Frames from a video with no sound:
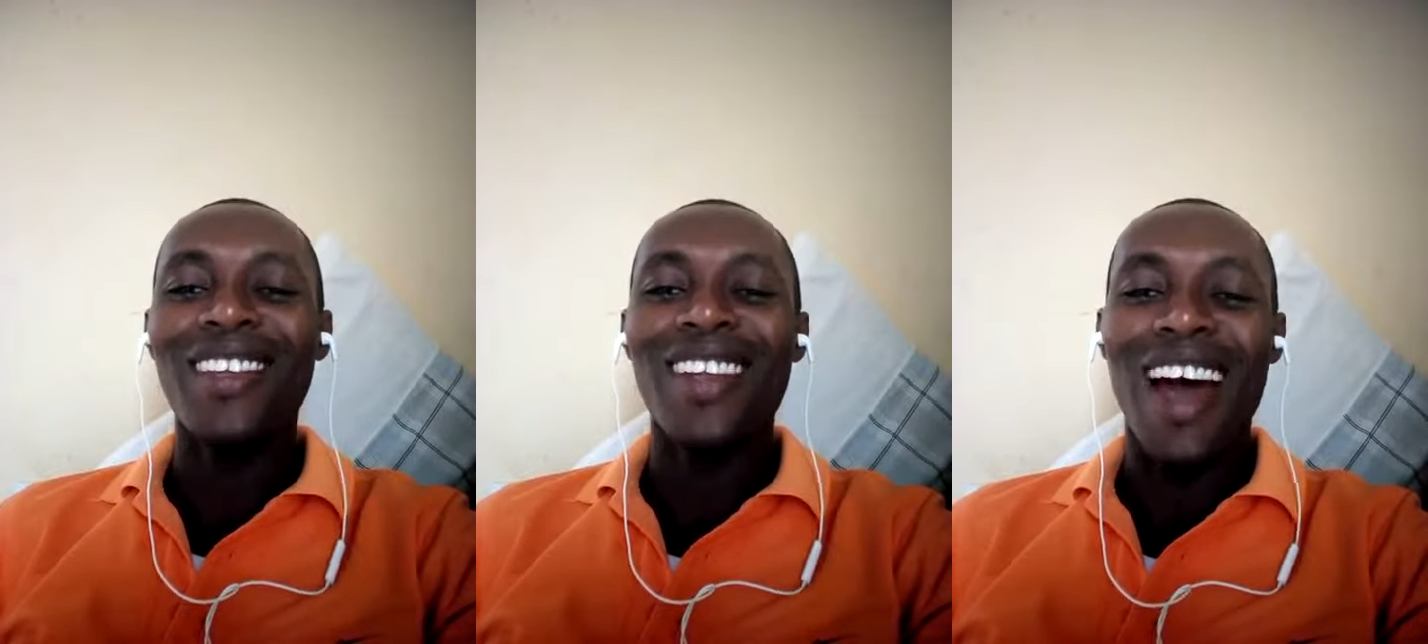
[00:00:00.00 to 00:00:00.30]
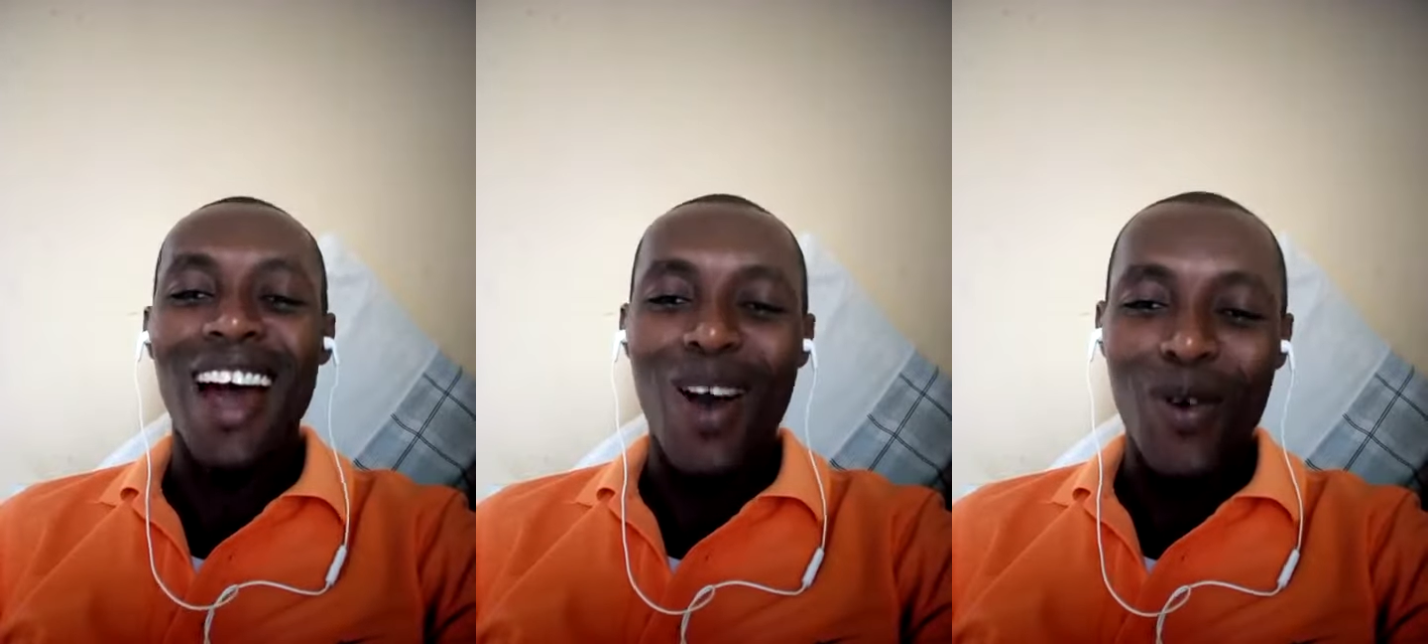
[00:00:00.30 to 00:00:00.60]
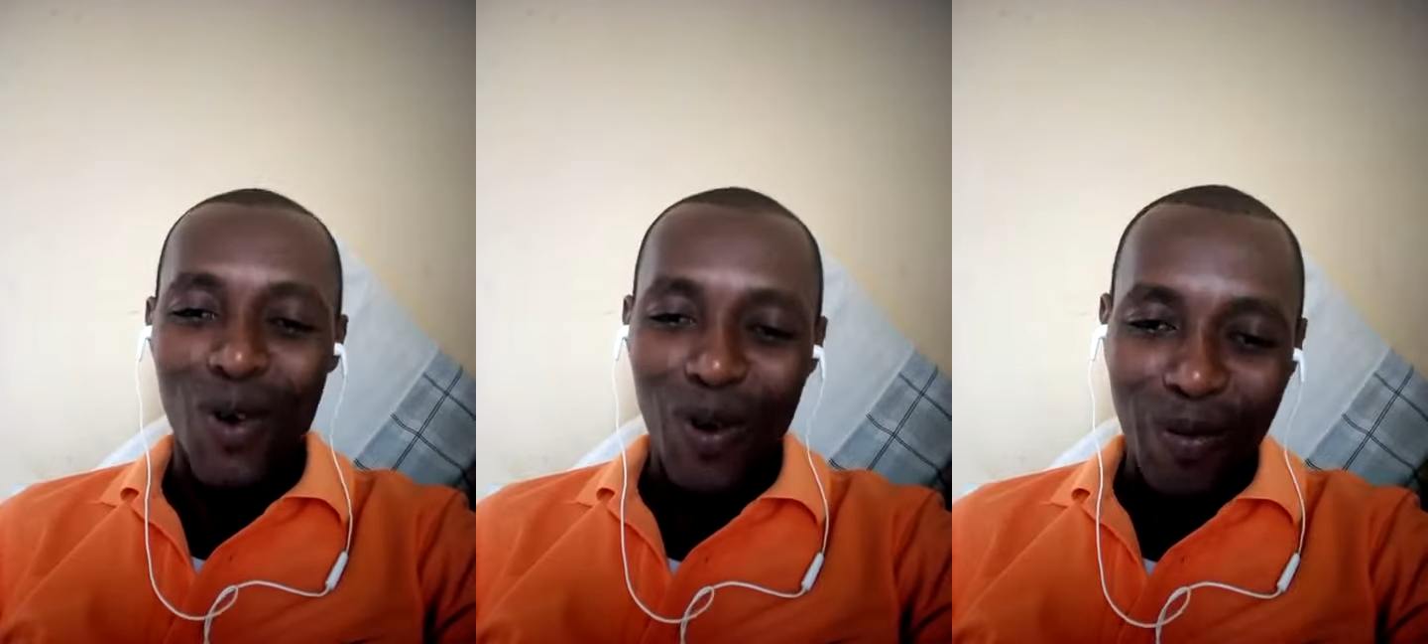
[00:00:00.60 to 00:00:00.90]
that
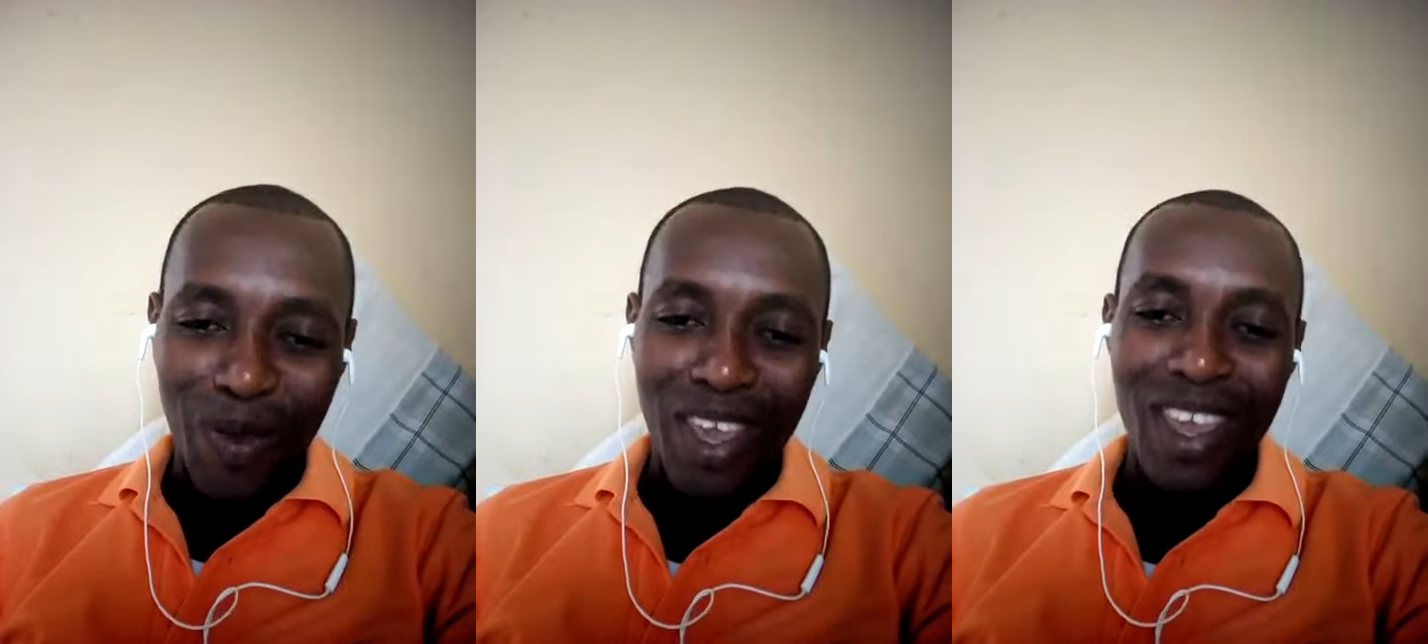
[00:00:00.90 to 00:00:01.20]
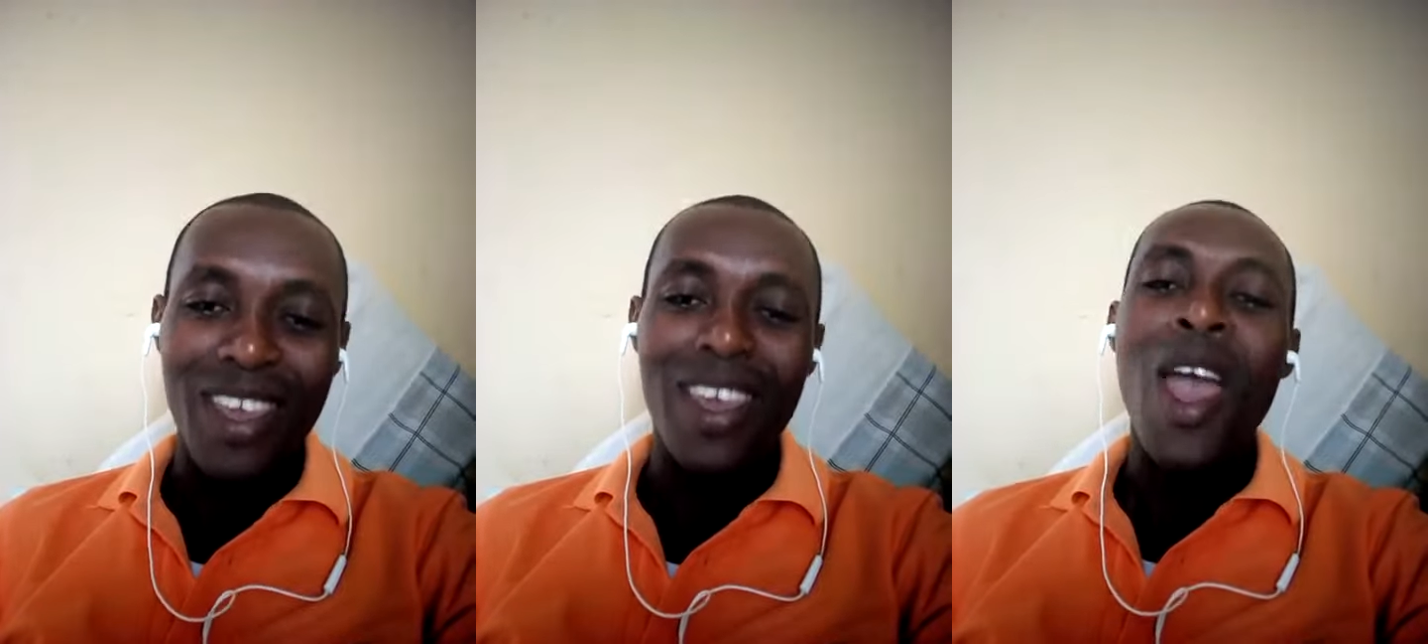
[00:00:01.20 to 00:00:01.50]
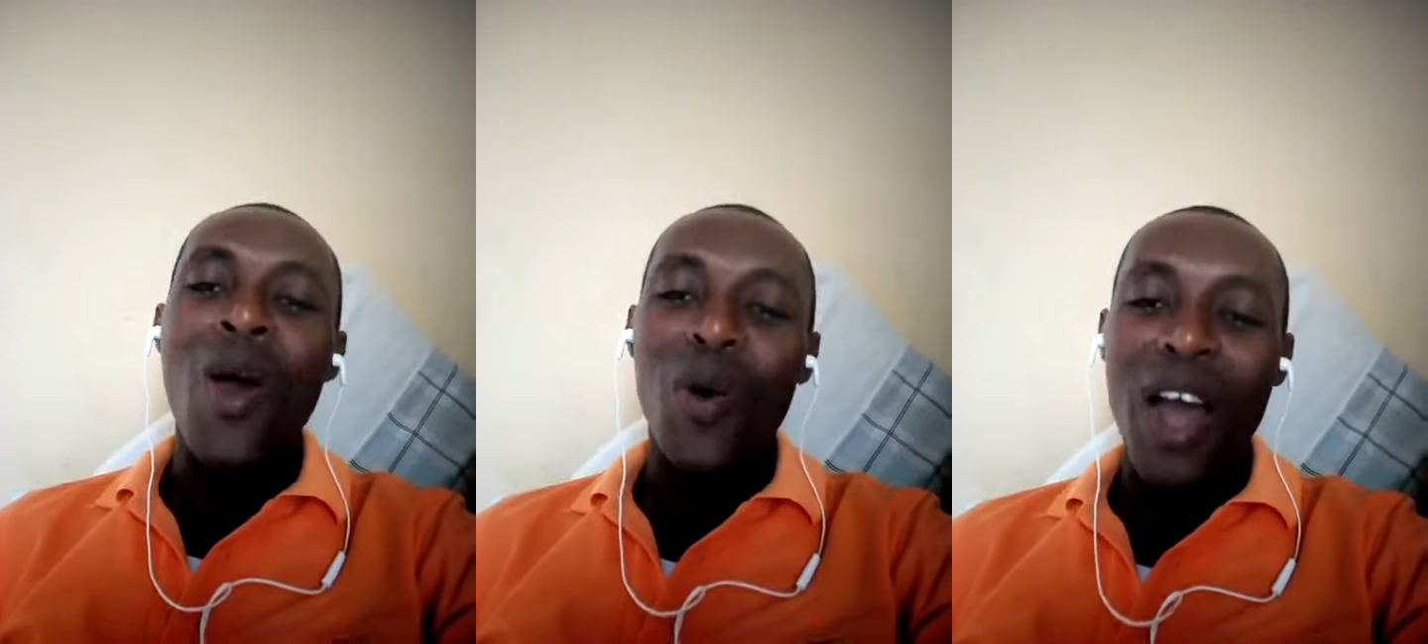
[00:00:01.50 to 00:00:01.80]
will be,
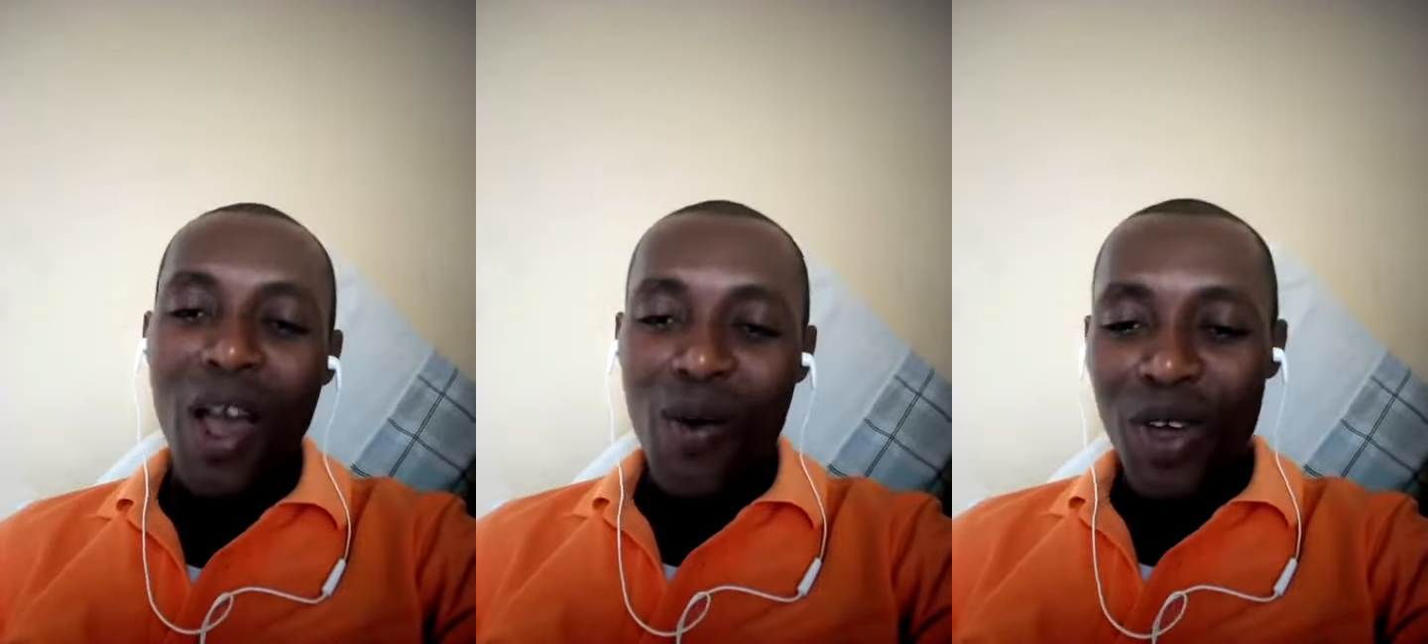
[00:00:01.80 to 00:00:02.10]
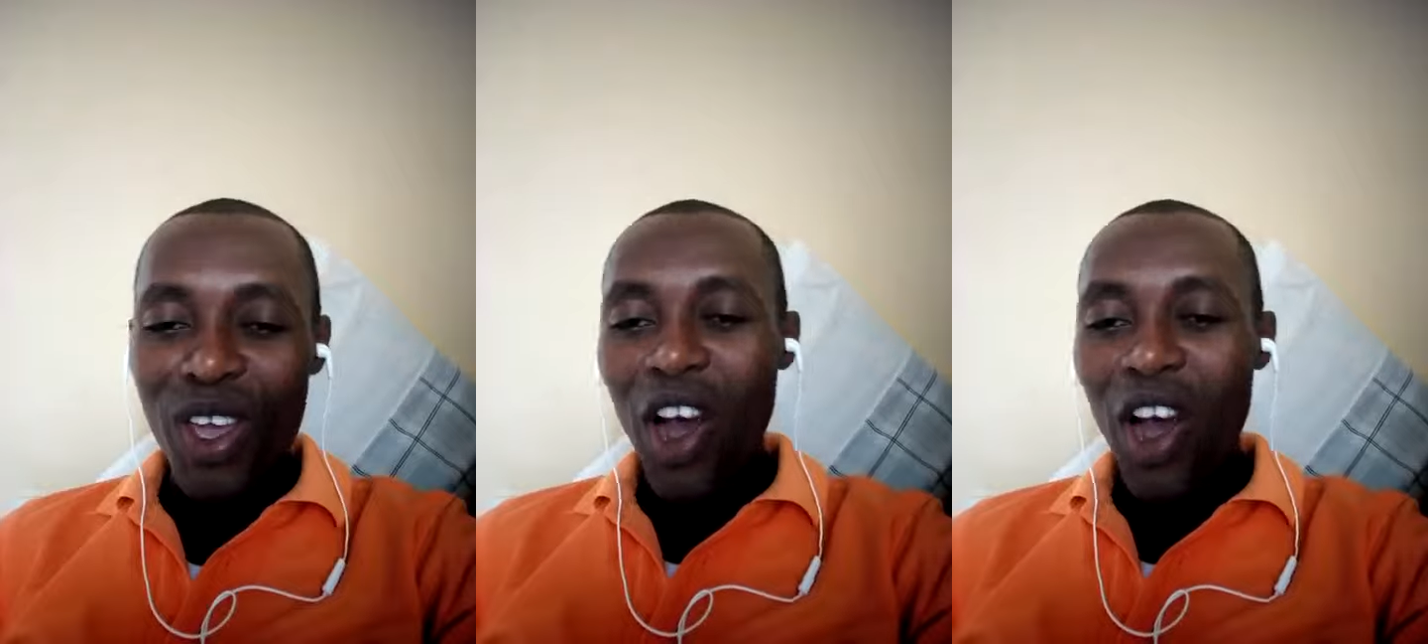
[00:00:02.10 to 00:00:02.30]
when we